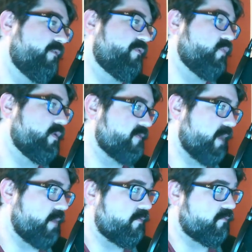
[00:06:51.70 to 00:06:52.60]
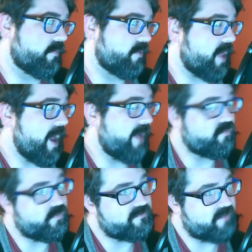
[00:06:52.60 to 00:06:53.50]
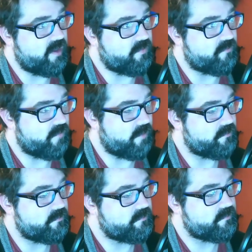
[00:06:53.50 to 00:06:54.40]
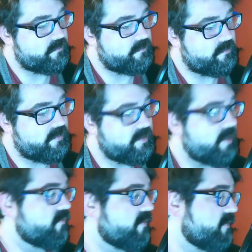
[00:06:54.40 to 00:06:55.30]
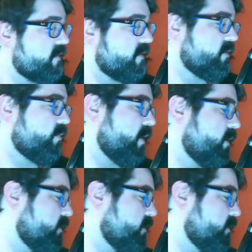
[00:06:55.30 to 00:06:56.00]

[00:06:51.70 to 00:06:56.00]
we're escaping from, the lives we're escaping from. It's an interesting thing to ponder,